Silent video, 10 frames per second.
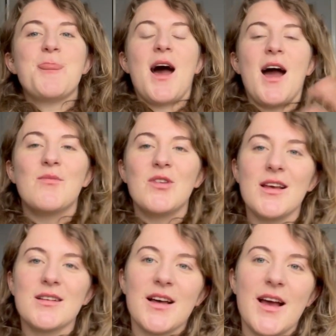I am really
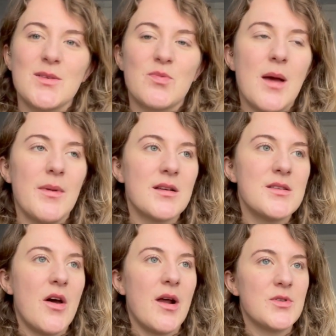excited to prep next
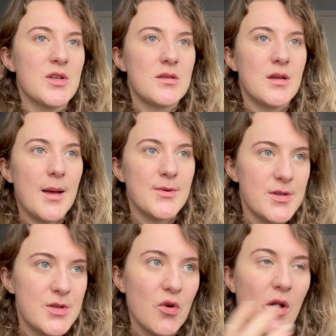year. I'm just
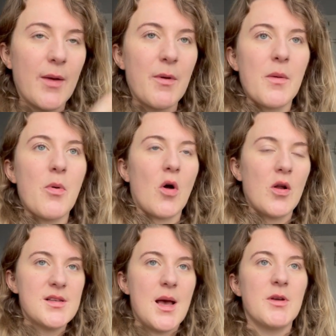struggling with the
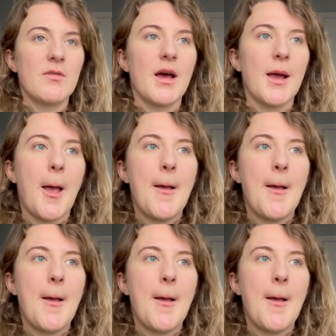concept of like